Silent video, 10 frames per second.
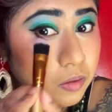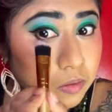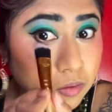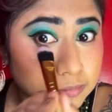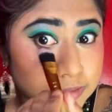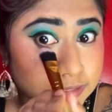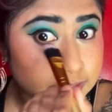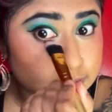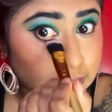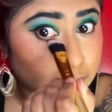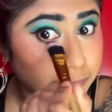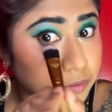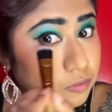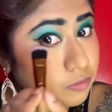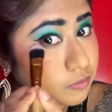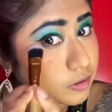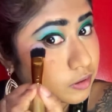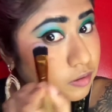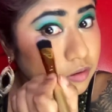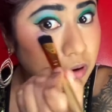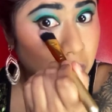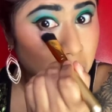So I'm just tapping over here